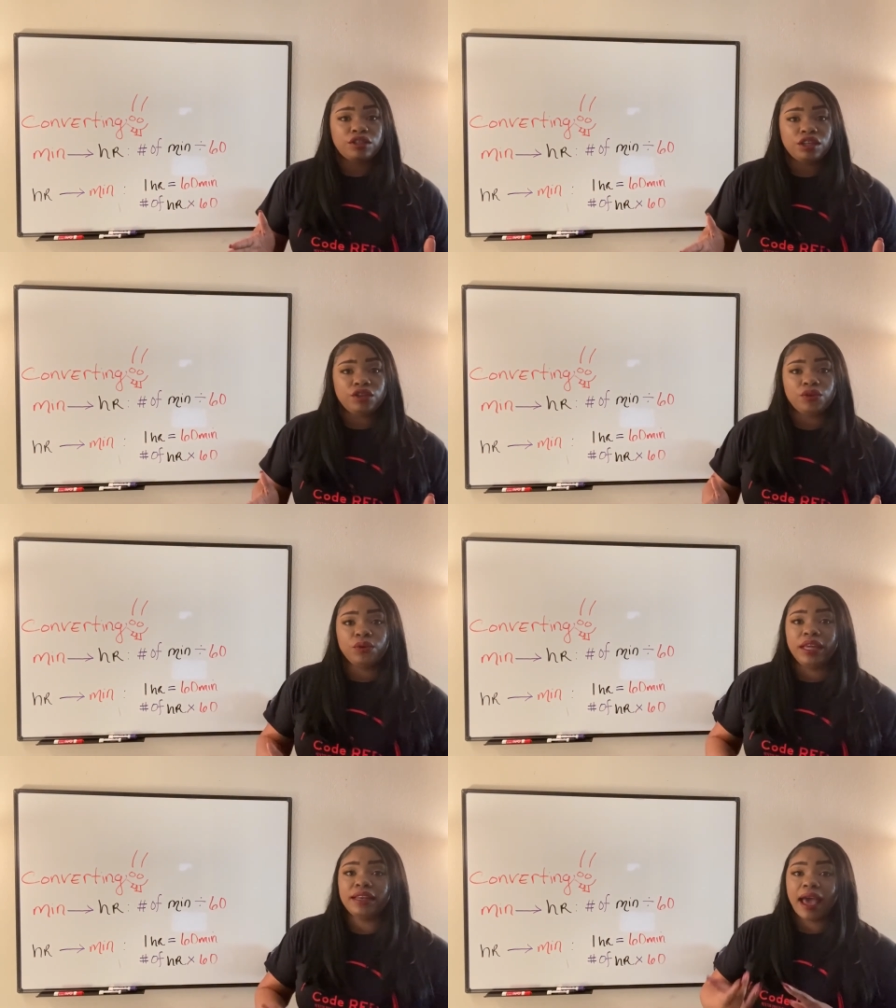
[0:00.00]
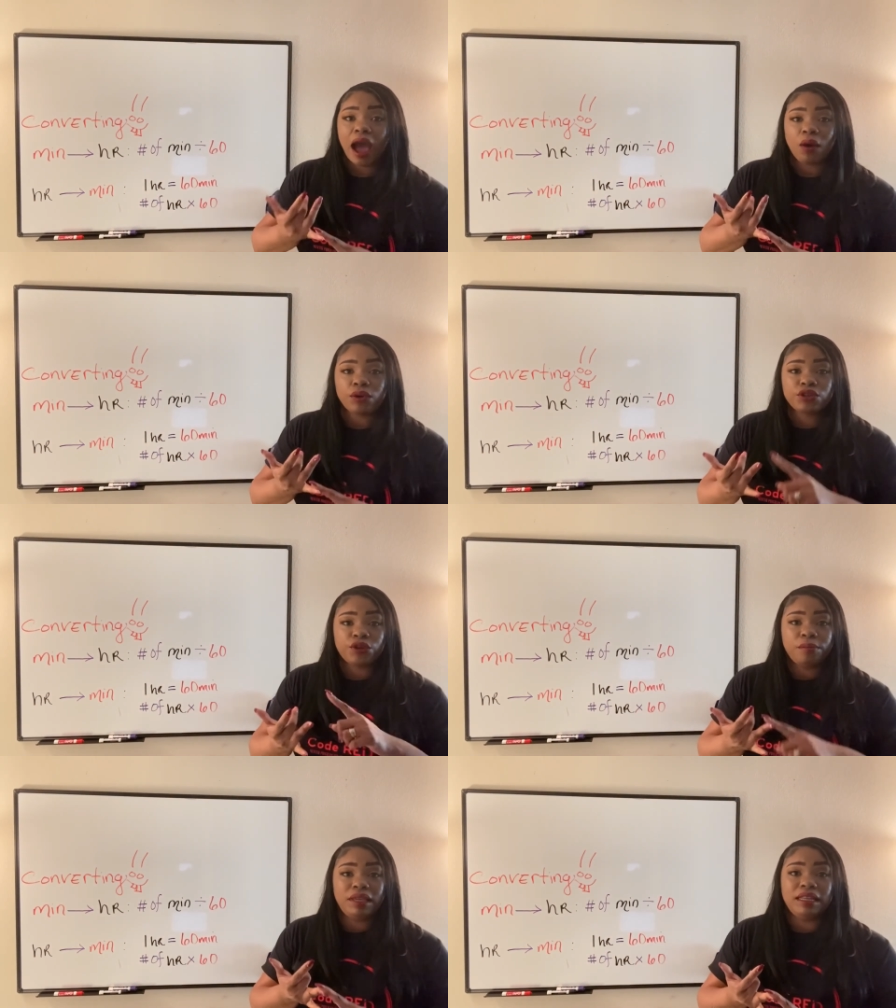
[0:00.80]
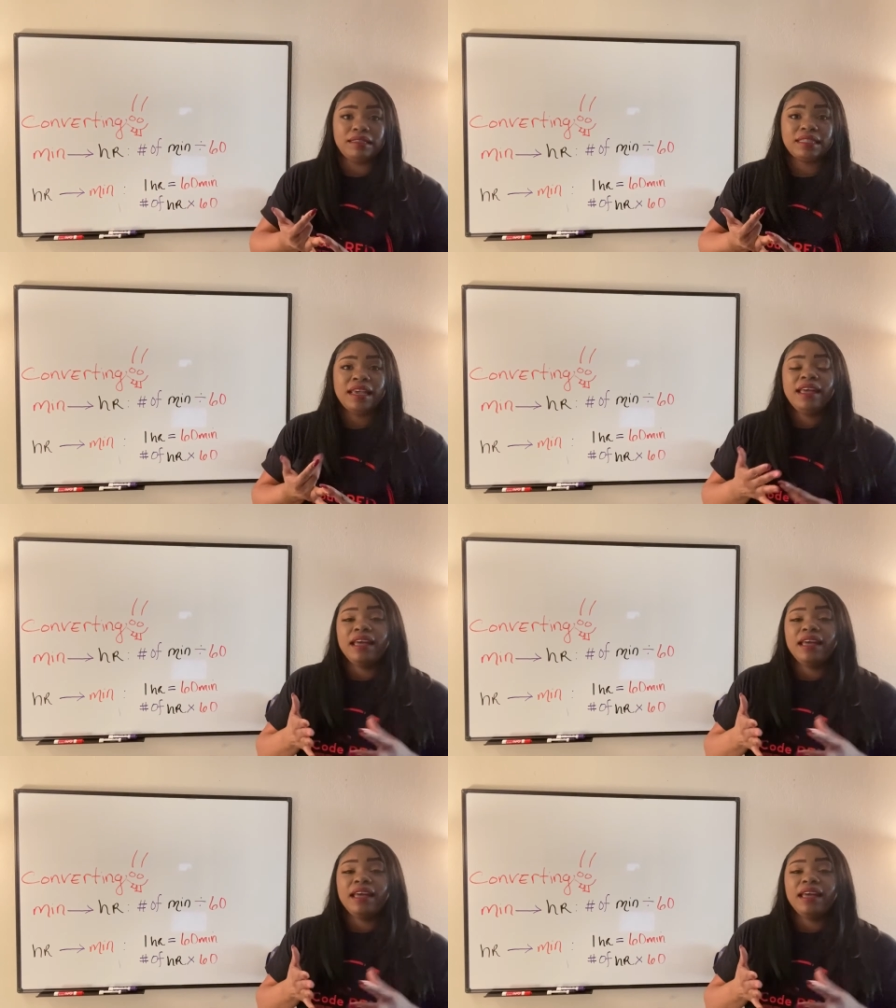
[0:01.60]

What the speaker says: to you in hours or minutes.